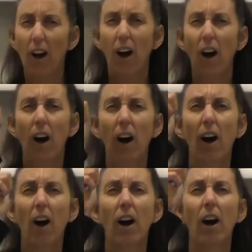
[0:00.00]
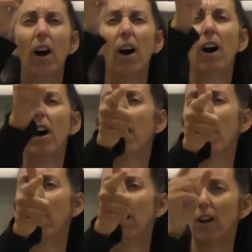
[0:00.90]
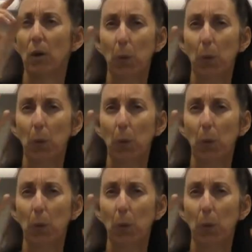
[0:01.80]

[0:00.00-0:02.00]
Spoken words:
something is far away, the